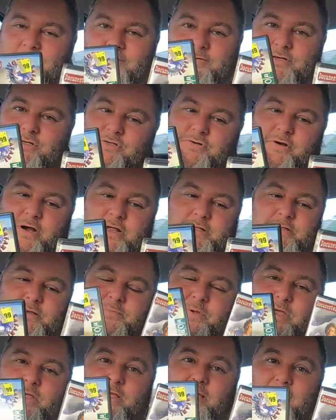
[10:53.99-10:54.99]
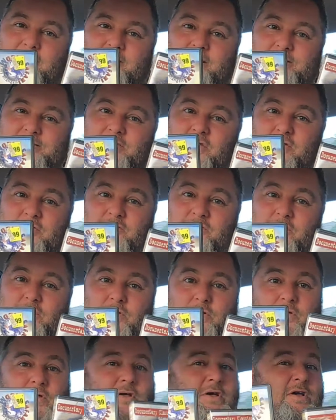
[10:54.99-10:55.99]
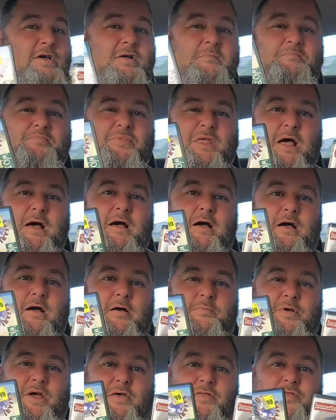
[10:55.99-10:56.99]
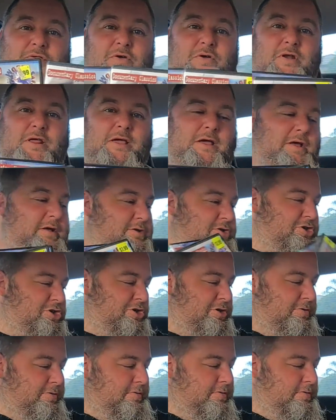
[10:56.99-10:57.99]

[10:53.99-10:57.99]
which is crazy, but yeah, these go for about 30 each.